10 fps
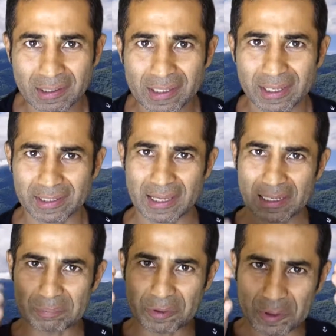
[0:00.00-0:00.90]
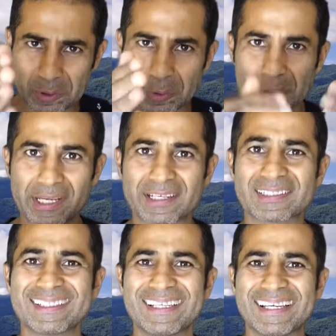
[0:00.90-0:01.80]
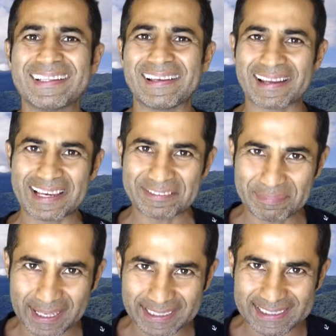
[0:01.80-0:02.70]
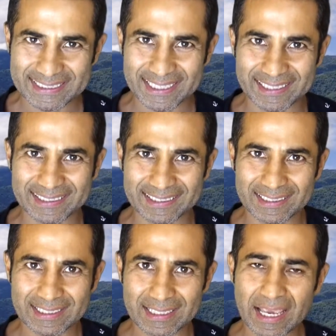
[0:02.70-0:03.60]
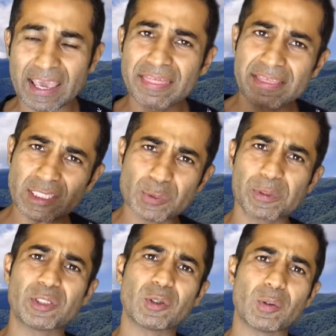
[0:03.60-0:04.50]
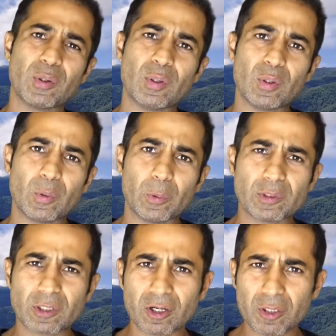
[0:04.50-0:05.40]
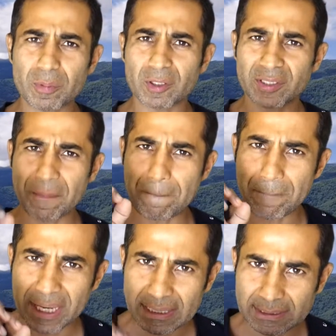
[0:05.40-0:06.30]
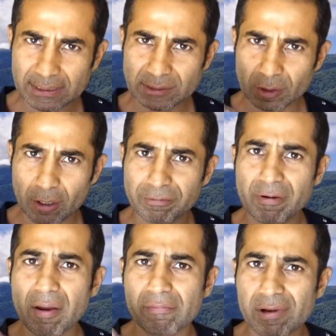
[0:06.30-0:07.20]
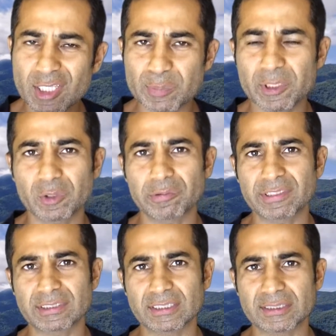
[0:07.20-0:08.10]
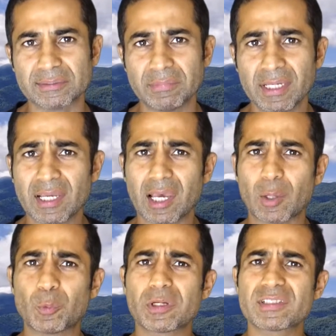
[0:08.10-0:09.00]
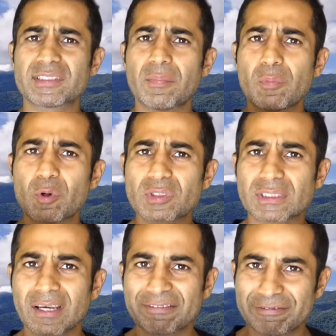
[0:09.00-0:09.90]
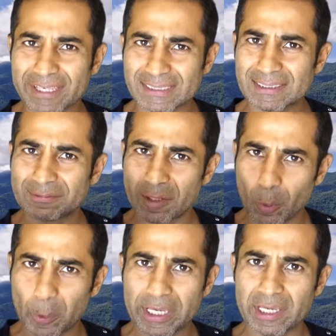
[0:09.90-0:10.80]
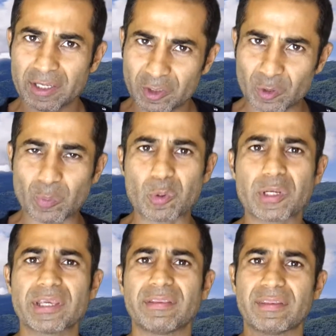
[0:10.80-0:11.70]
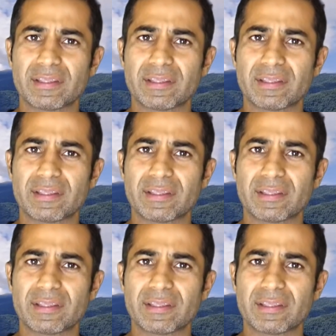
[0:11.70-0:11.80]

and I help you create the life by design. In this video, we'll talk about the basics of respiratory system and what is the most effective way to breathe.